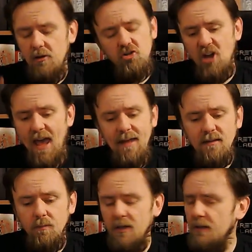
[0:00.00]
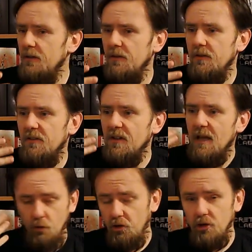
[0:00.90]
enchantments,
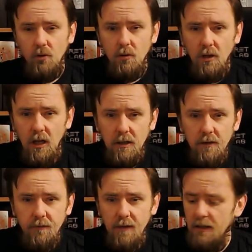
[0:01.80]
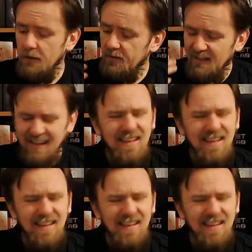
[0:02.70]
pushing your luck things,